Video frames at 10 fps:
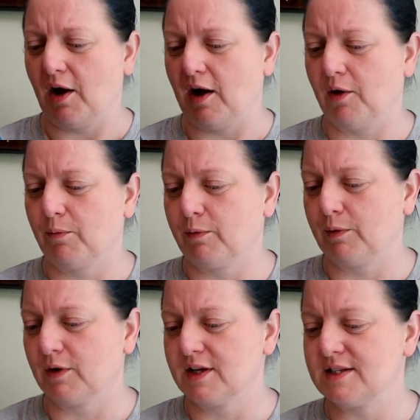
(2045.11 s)
Uh, we
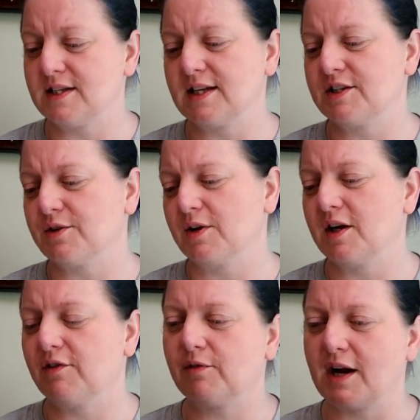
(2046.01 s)
were listening to
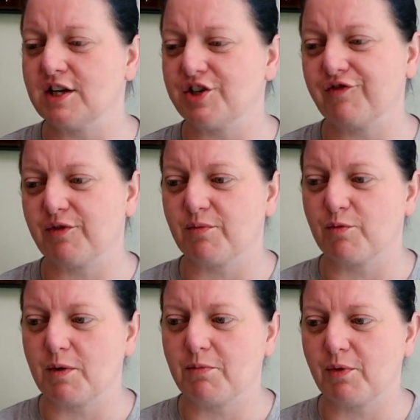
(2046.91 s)
it ranging from
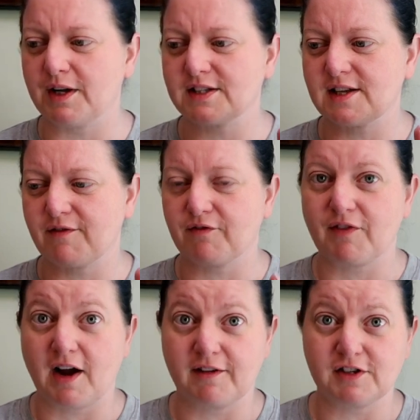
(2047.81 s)

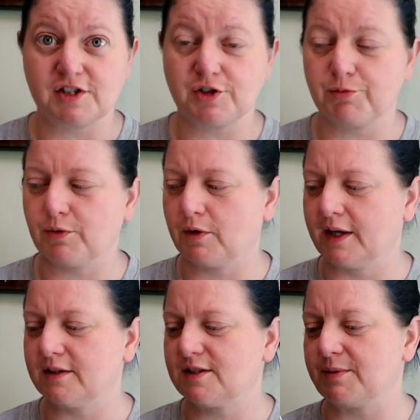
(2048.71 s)
1.75 to 2
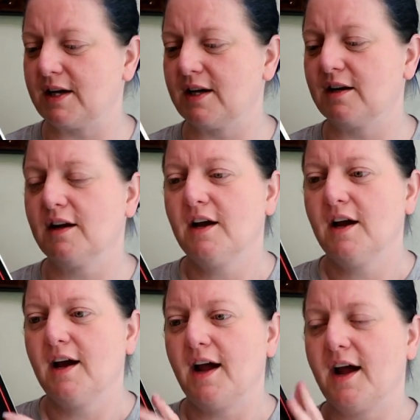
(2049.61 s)
point speed
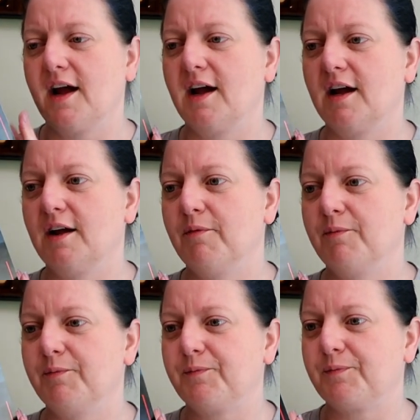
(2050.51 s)

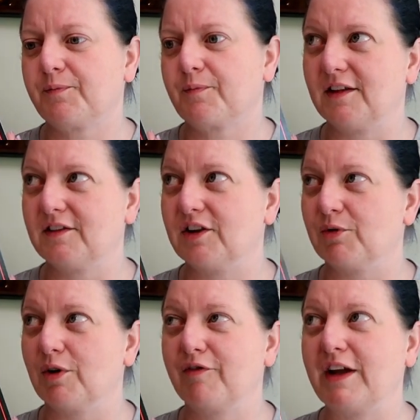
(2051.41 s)
and the
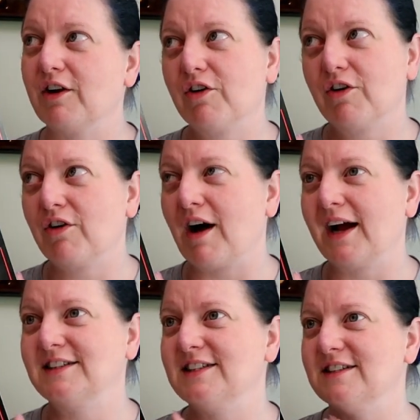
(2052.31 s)
reveal I
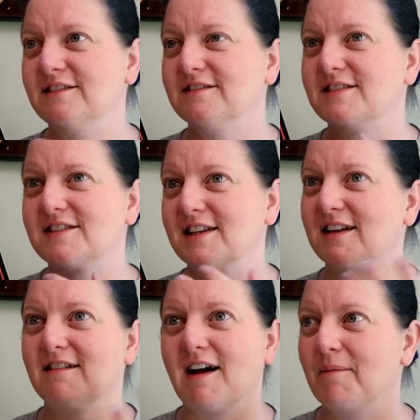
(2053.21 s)
didn't
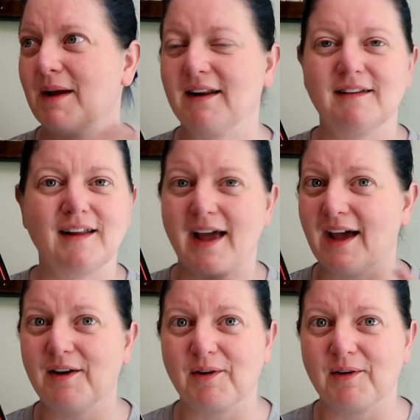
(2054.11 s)
see coming
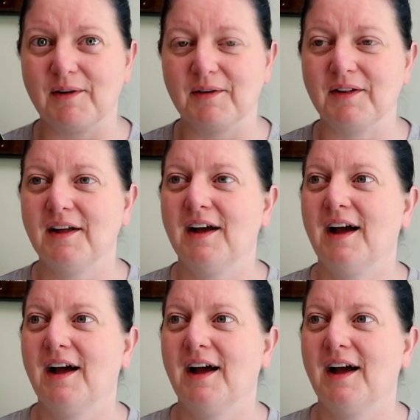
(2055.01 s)
at all